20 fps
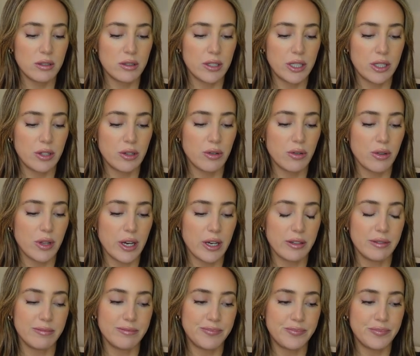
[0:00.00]
I know
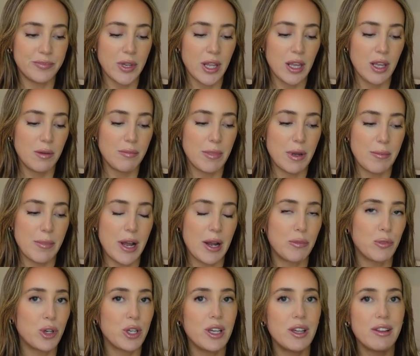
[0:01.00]
that my mom
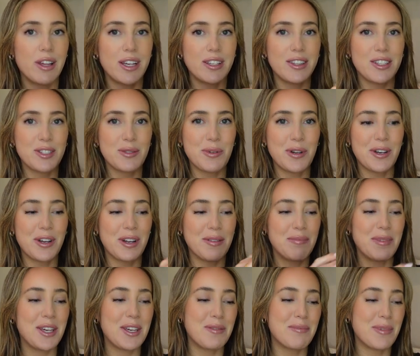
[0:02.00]
really liked this one on
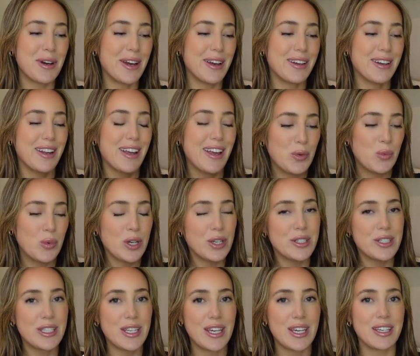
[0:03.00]
me, but we'll
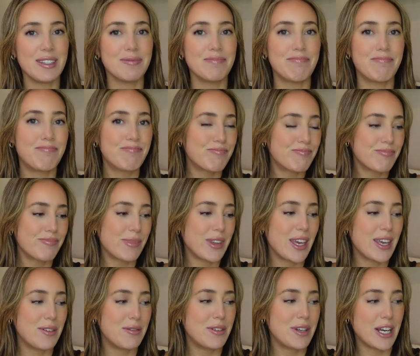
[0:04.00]
see.
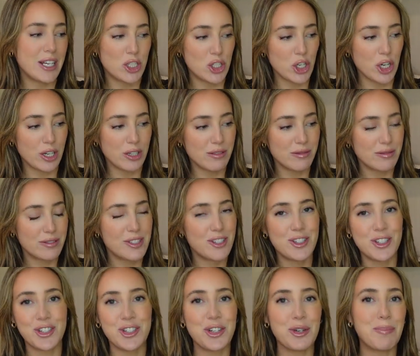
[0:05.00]
Not sure. It's
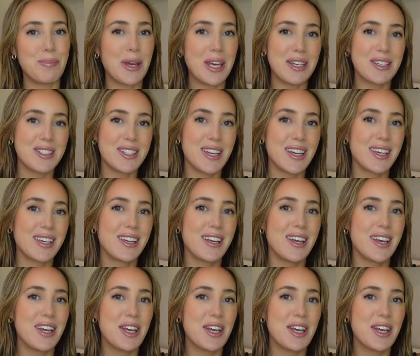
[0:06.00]
just your basic